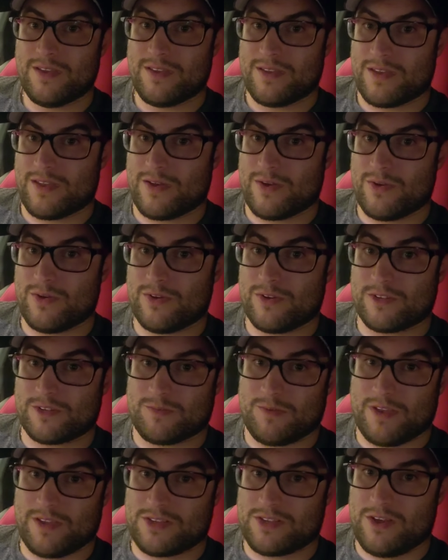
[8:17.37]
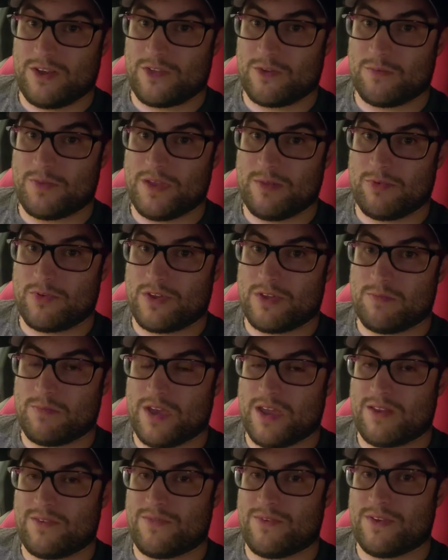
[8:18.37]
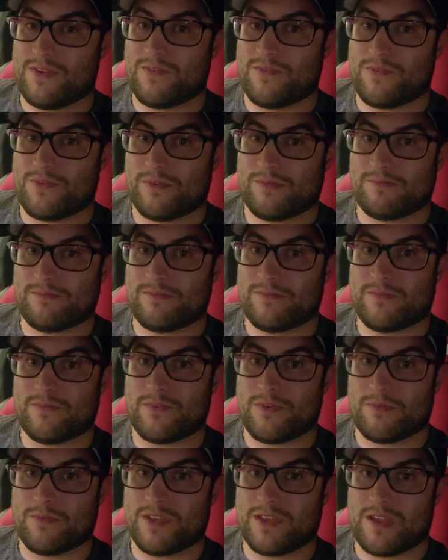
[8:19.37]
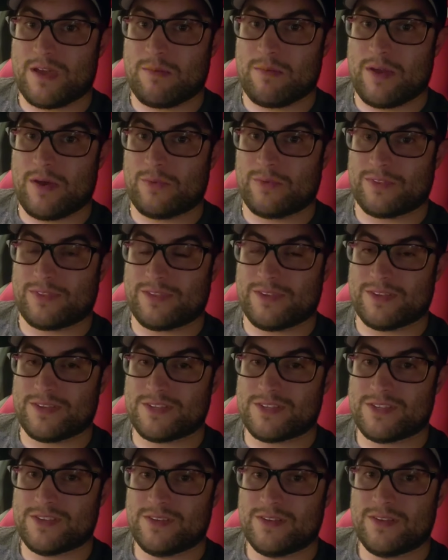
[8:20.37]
you know, who knows, maybe other people could benefit from me coming out with this.